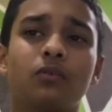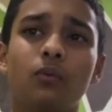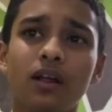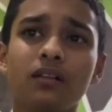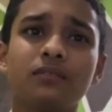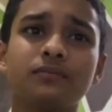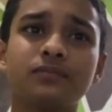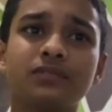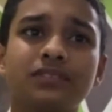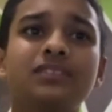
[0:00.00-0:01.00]
Well,
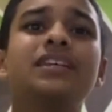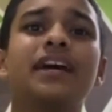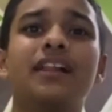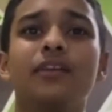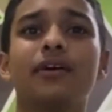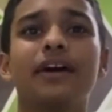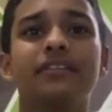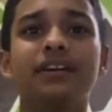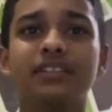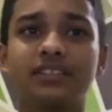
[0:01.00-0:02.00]
take a look
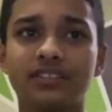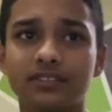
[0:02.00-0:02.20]
at this.